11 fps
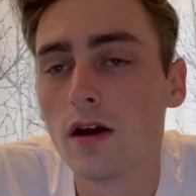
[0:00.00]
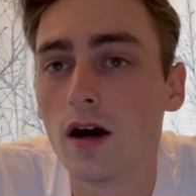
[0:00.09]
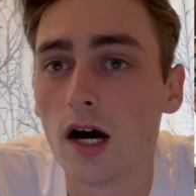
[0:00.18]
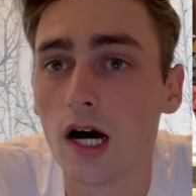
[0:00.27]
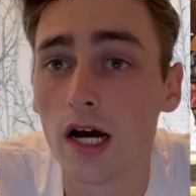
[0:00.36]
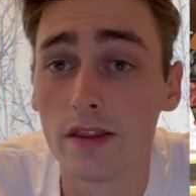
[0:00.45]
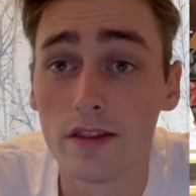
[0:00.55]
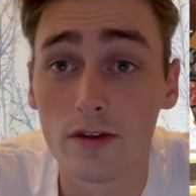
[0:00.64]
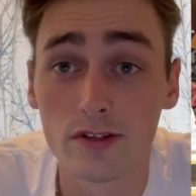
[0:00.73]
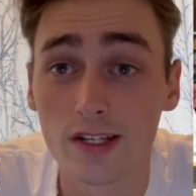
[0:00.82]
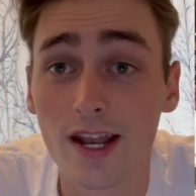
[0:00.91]
And then
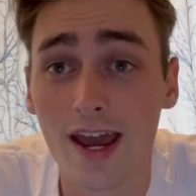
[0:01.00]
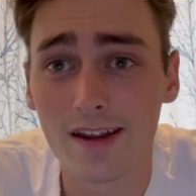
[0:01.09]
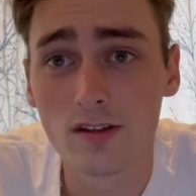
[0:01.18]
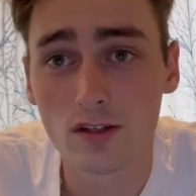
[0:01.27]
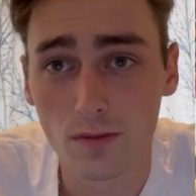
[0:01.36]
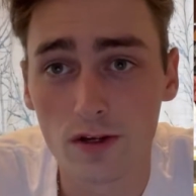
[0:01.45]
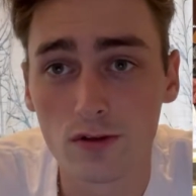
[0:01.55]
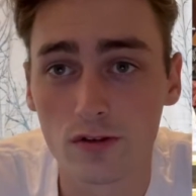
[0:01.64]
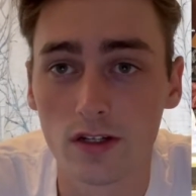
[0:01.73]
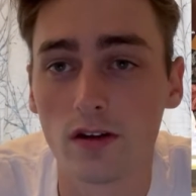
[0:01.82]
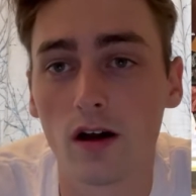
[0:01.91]
there's 9
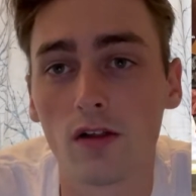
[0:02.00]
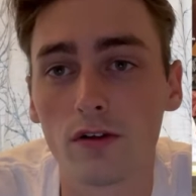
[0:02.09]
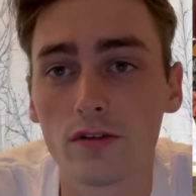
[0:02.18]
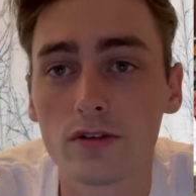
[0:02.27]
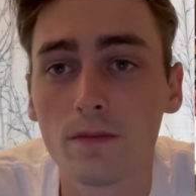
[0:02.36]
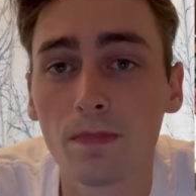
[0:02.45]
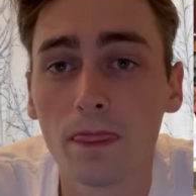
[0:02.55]
specialty colors.